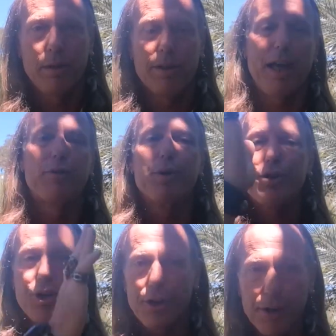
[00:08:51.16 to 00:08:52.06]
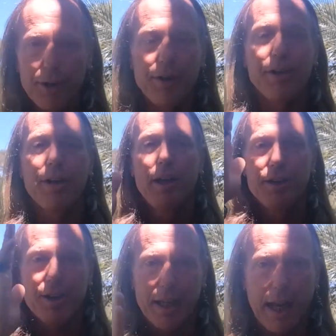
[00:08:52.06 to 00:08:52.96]
They've returned
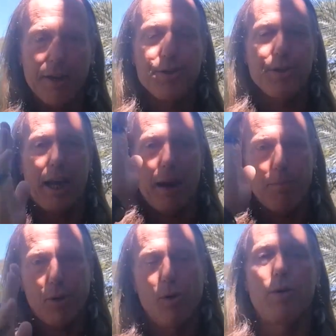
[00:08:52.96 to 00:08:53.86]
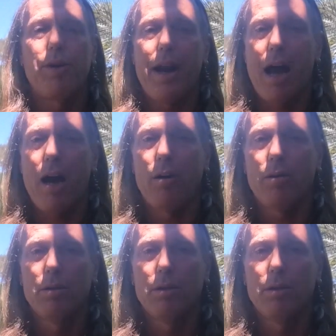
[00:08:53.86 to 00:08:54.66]
to Cancer, Capricorn now.